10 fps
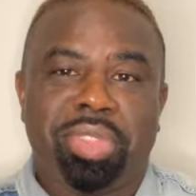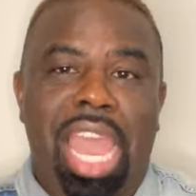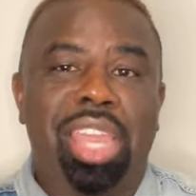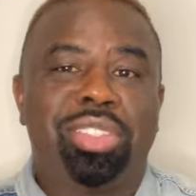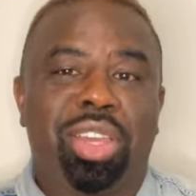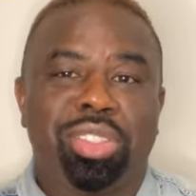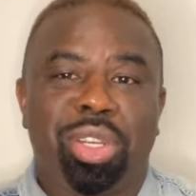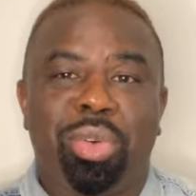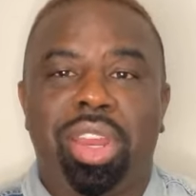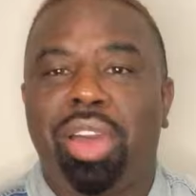I used to go to the
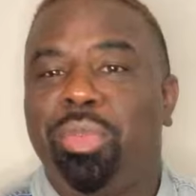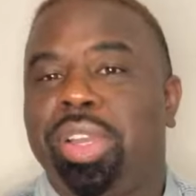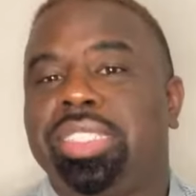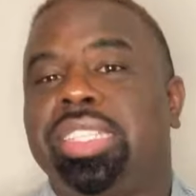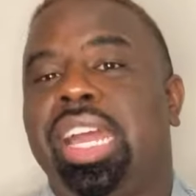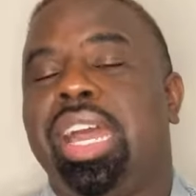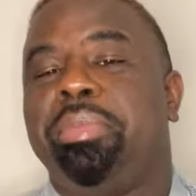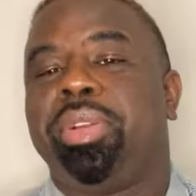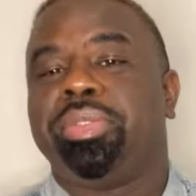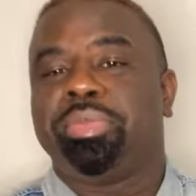one off
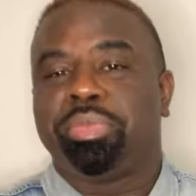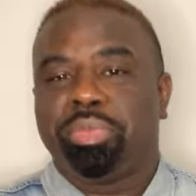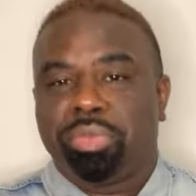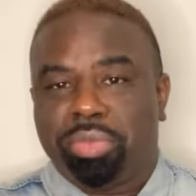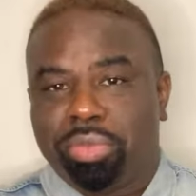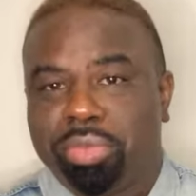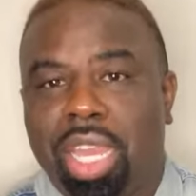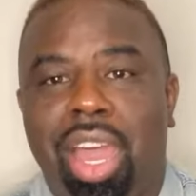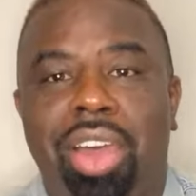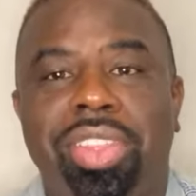Westheimer
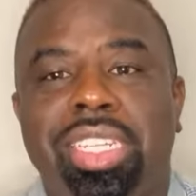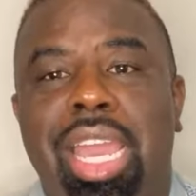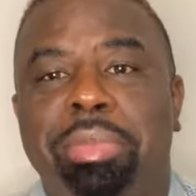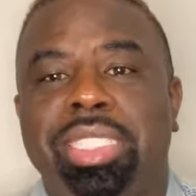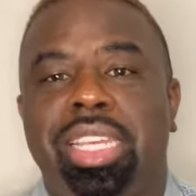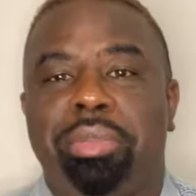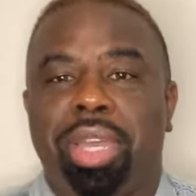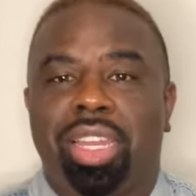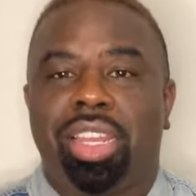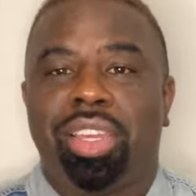all the time and sell
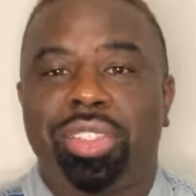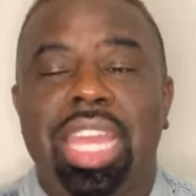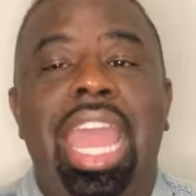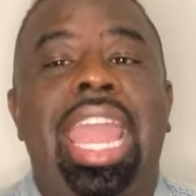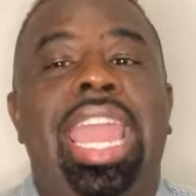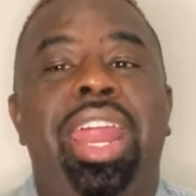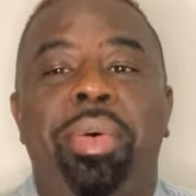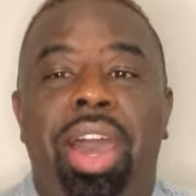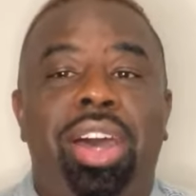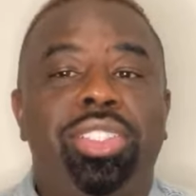my clothes. And I would
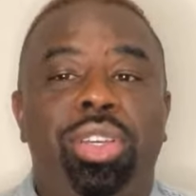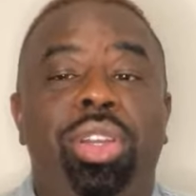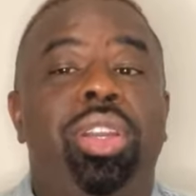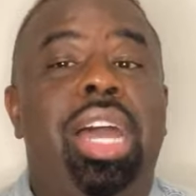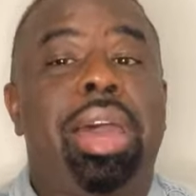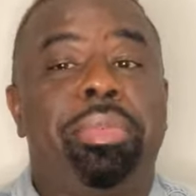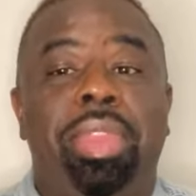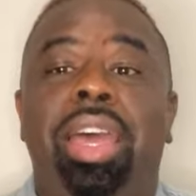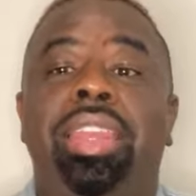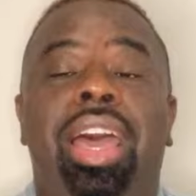also, girl,
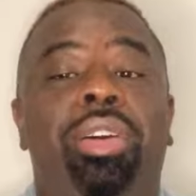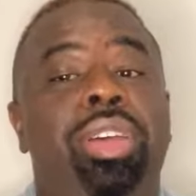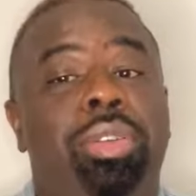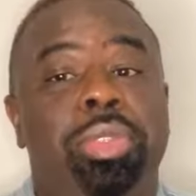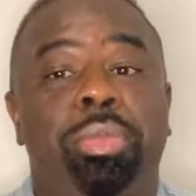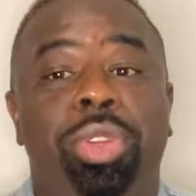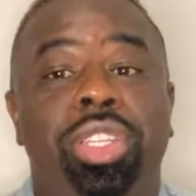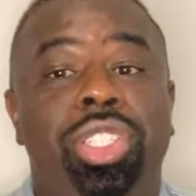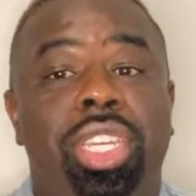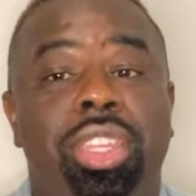I'm some real
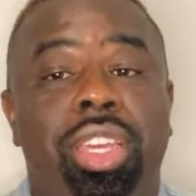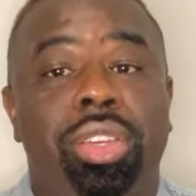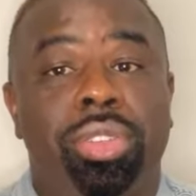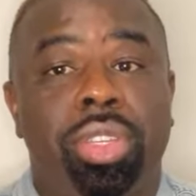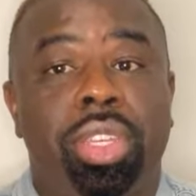shit though.